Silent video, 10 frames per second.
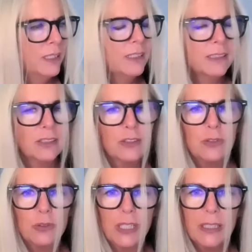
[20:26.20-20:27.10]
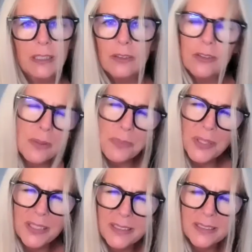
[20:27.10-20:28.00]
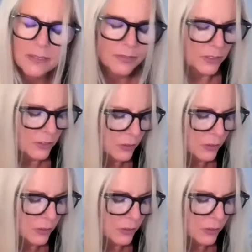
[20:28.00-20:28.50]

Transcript: a little too late or something. Feel